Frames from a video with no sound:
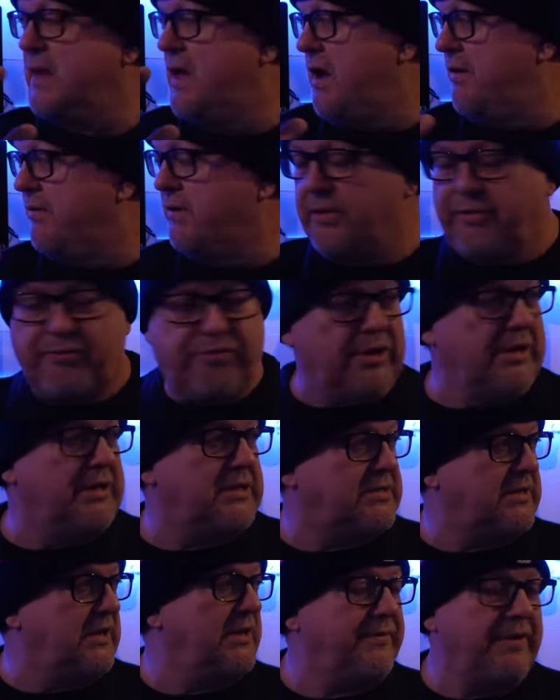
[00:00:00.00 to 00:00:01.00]
I've got three
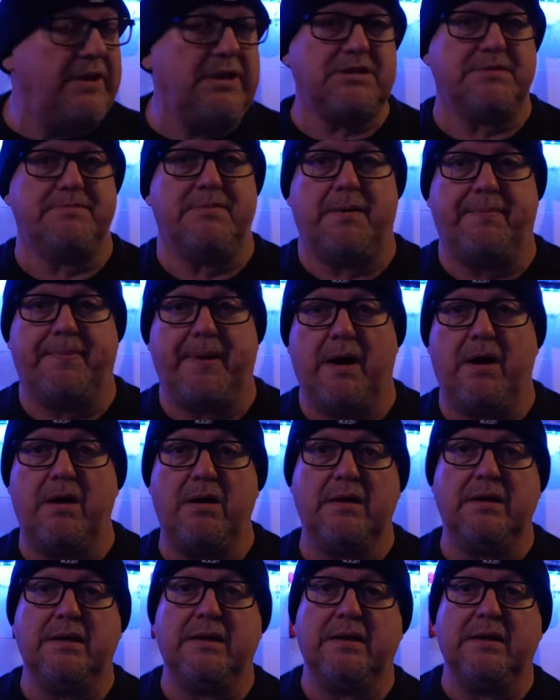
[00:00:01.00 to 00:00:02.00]
TVs in my bar.